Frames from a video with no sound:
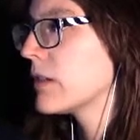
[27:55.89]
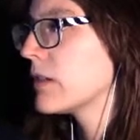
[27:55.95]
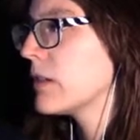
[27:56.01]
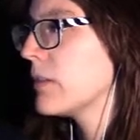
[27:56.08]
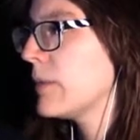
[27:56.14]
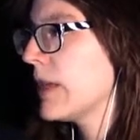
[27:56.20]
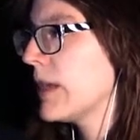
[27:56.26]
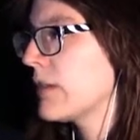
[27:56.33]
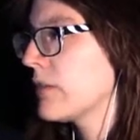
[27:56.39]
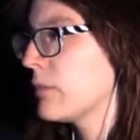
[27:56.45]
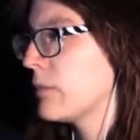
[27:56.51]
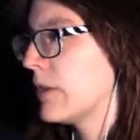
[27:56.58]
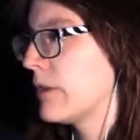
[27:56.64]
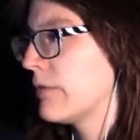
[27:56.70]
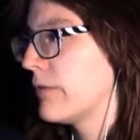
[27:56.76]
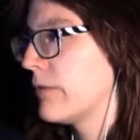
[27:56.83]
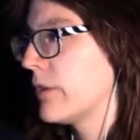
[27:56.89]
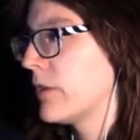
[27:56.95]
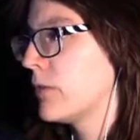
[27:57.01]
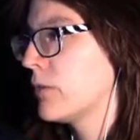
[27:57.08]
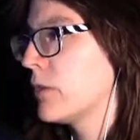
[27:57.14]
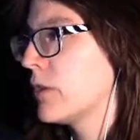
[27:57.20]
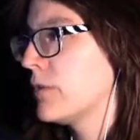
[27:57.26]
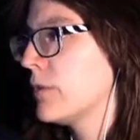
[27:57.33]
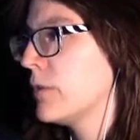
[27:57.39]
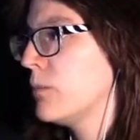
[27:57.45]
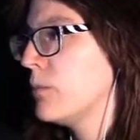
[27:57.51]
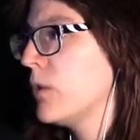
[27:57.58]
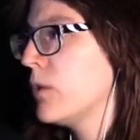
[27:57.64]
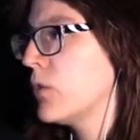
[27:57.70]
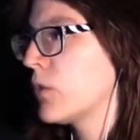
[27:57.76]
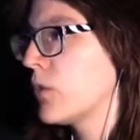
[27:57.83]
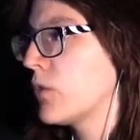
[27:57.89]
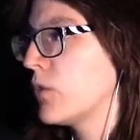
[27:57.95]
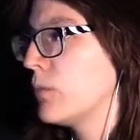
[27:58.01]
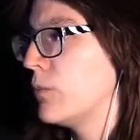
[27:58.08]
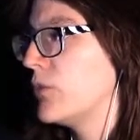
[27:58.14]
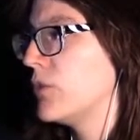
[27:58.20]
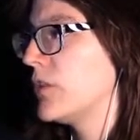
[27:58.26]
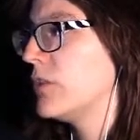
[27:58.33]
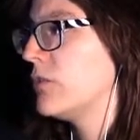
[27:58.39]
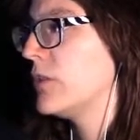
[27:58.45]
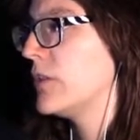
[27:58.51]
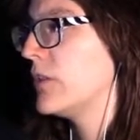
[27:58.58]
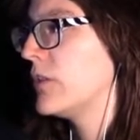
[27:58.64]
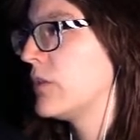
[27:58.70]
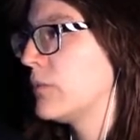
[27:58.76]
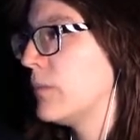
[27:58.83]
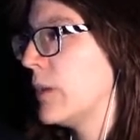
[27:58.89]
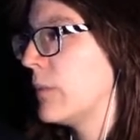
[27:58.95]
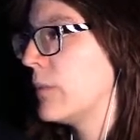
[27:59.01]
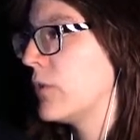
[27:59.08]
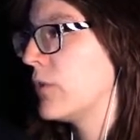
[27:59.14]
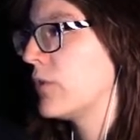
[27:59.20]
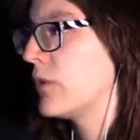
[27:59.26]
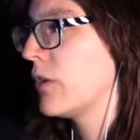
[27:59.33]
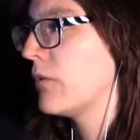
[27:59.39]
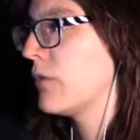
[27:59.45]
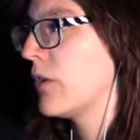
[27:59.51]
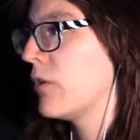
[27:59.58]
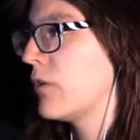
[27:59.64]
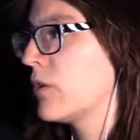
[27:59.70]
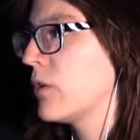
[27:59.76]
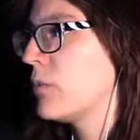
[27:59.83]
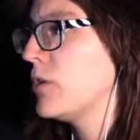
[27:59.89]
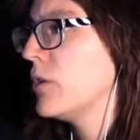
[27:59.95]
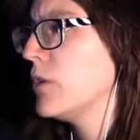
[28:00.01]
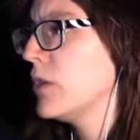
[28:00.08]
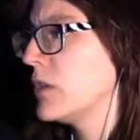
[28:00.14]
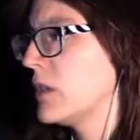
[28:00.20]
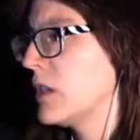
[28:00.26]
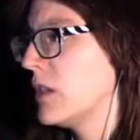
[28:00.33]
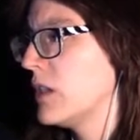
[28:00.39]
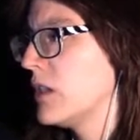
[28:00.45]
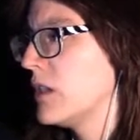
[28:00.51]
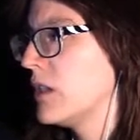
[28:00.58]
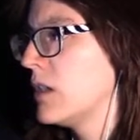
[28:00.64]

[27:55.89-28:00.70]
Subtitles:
The blacksmith is one of the most mysterious members of our community.